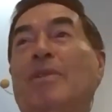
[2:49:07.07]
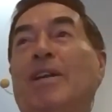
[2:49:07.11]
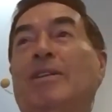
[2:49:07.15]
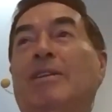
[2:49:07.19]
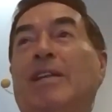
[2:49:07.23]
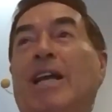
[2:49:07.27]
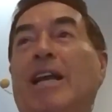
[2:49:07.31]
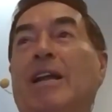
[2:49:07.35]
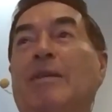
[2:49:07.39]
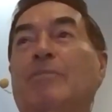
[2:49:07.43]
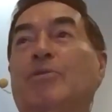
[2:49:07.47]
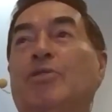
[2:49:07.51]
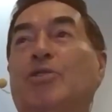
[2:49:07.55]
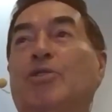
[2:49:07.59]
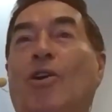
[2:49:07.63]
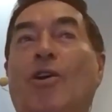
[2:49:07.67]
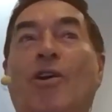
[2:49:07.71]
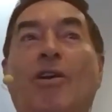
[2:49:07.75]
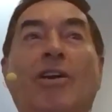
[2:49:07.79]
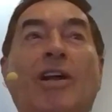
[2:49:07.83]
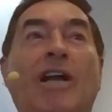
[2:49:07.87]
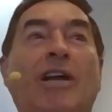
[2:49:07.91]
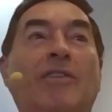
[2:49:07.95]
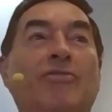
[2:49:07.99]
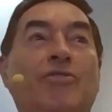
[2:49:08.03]
that I'm
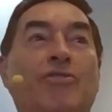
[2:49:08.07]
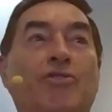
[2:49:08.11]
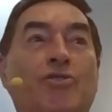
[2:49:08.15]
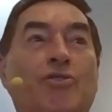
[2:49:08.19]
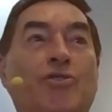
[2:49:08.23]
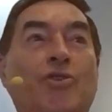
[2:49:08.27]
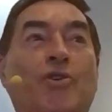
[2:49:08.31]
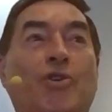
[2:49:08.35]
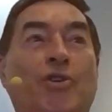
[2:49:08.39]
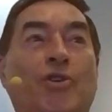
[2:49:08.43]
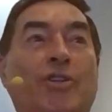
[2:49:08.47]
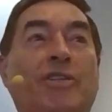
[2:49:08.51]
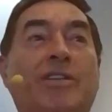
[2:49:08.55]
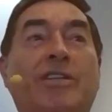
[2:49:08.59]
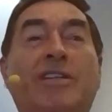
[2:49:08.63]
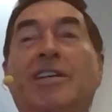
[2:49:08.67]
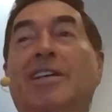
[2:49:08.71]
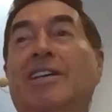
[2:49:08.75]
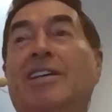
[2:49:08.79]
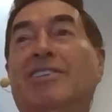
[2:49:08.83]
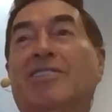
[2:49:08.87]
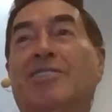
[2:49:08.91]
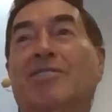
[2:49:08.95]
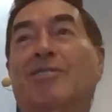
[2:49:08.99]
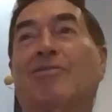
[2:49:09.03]
tall and short,
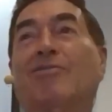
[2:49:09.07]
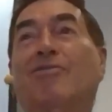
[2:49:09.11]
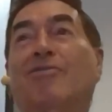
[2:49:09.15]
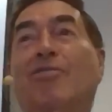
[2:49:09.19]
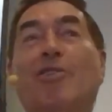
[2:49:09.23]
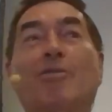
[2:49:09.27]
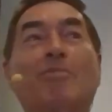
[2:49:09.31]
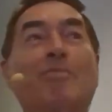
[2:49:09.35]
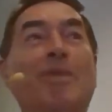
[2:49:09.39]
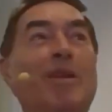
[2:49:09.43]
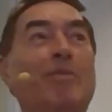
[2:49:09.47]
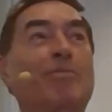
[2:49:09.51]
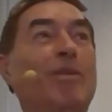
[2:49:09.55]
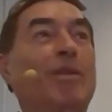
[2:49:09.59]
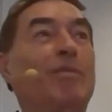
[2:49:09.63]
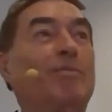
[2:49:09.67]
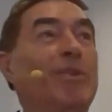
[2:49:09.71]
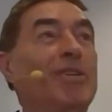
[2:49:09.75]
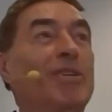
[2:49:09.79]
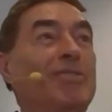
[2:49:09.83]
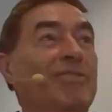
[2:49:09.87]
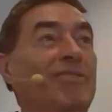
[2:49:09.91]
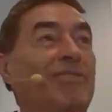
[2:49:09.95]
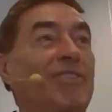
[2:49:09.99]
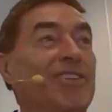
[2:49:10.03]
so four men will be
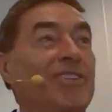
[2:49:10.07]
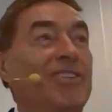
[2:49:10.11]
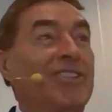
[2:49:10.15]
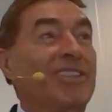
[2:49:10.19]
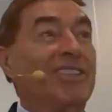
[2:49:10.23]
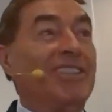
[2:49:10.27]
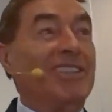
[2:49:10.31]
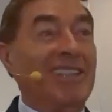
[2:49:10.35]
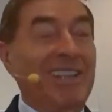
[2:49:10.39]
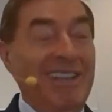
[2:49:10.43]
sufficient.